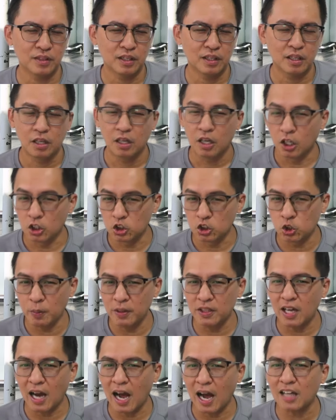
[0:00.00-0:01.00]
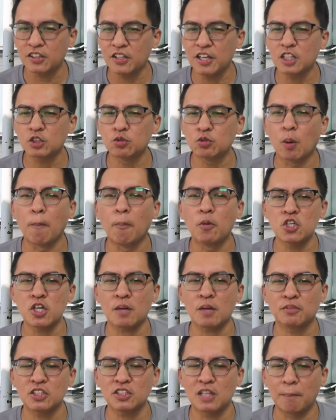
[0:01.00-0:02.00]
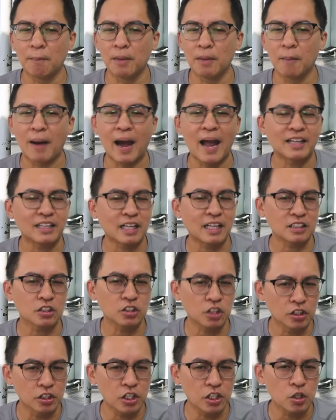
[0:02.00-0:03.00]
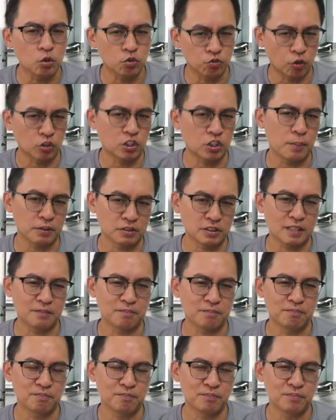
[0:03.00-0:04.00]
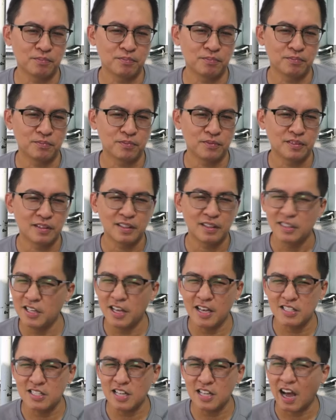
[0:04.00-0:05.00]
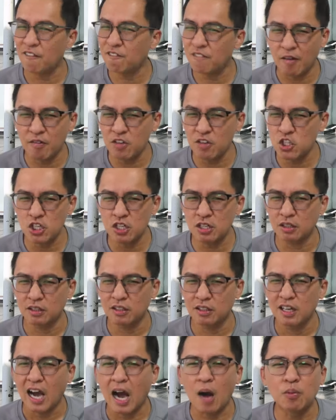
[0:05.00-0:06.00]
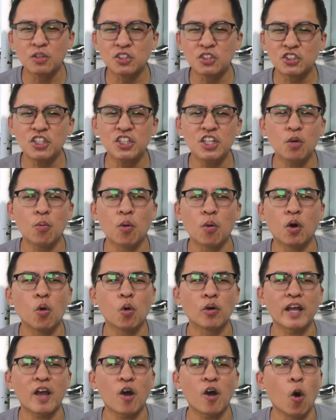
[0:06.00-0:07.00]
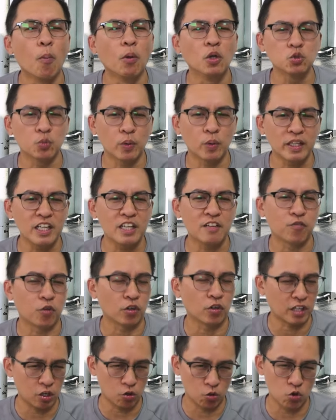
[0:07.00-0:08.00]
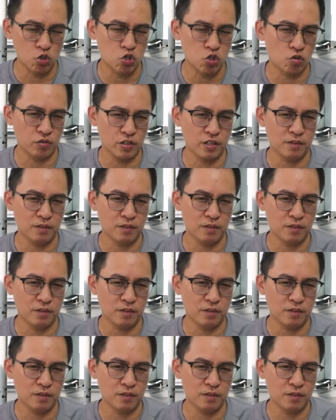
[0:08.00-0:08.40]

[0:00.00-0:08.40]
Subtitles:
Assuming the RTS will push up this number by another 30 to 40%. Yes, I'm very sure our senior will go there almost weekly for their grocery.